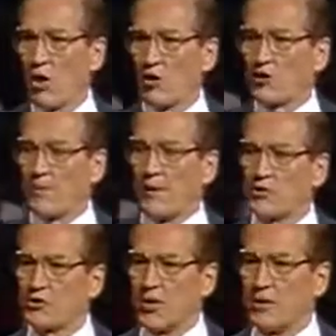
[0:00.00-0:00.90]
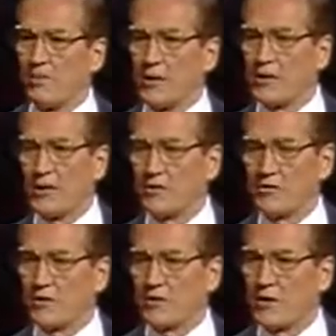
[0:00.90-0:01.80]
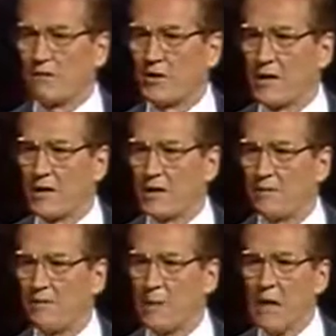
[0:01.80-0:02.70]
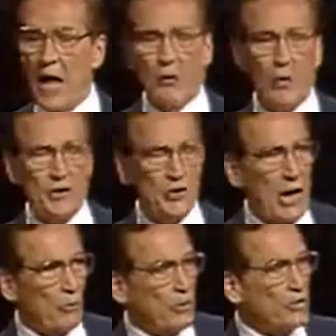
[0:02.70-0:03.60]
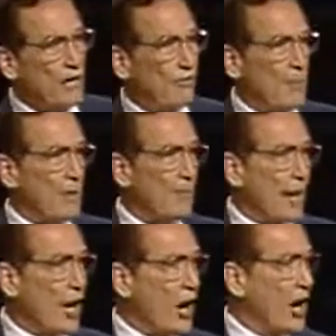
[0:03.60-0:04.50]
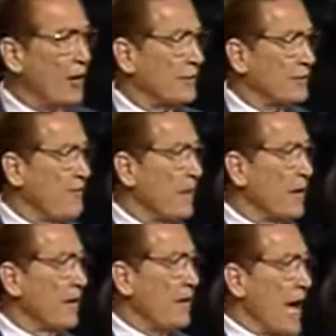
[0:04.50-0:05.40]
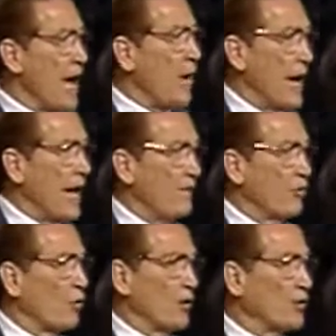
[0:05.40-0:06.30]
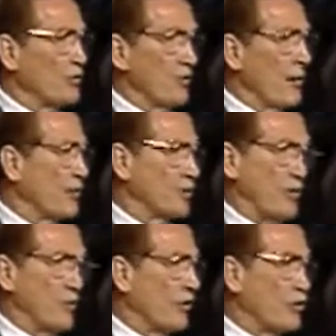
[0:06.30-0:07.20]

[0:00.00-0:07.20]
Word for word: the Holy Spirit said to me, He is the Son of God. And once I received Him into my heart, now I have the witness in myself.